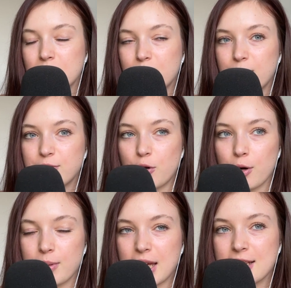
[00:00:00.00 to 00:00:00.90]

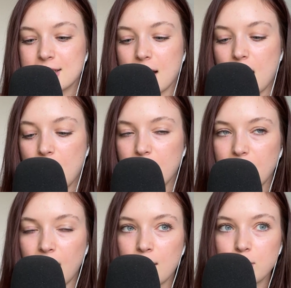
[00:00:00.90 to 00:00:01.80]
before because I
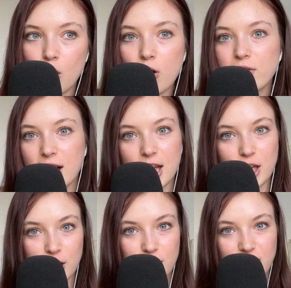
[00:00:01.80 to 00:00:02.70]
am not very
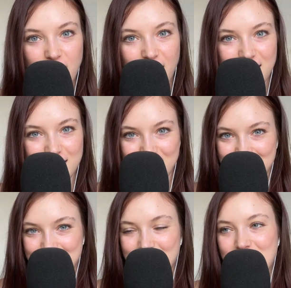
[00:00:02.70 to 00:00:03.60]
good at
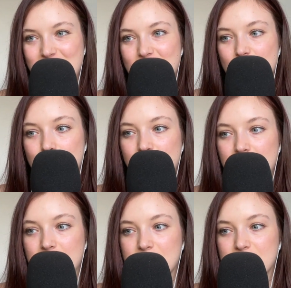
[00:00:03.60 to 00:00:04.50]
this,
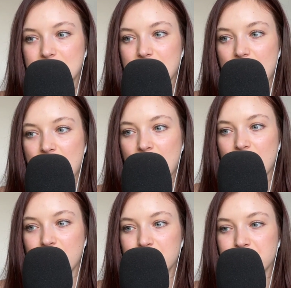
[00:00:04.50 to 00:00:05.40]
because
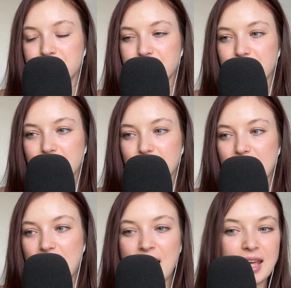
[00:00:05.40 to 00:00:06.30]

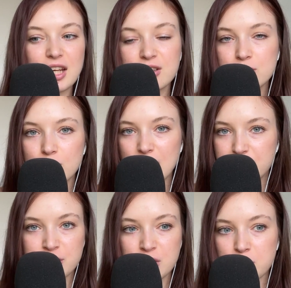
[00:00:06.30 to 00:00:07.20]
I get into
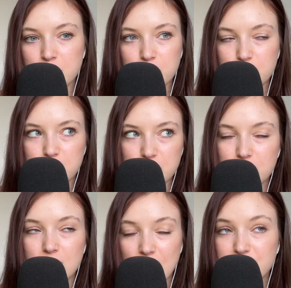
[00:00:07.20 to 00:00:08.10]

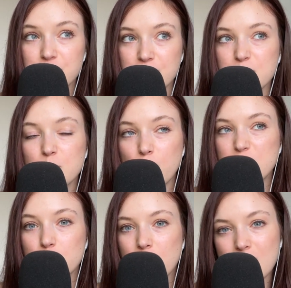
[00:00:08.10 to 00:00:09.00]
relationships way
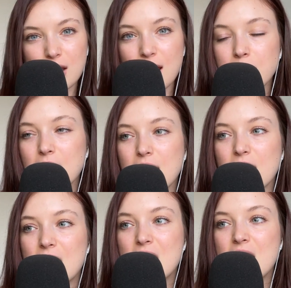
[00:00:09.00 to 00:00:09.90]
too quickly. I'm like
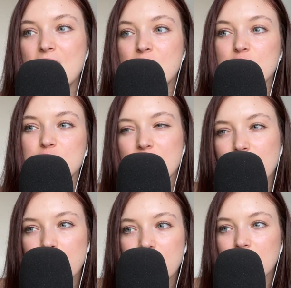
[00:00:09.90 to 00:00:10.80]
a
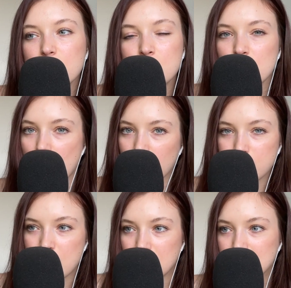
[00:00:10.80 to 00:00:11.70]
serial
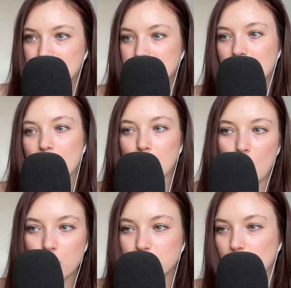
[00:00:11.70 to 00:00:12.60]
monogamous
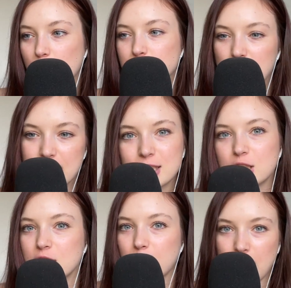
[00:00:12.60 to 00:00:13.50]
long-term
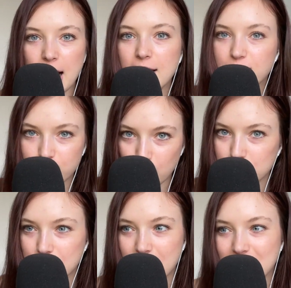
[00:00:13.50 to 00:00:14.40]
relationship kind of
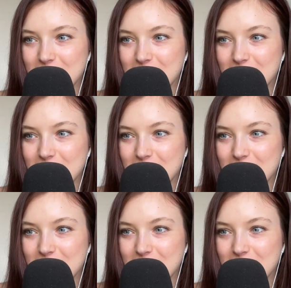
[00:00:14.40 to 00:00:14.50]
person.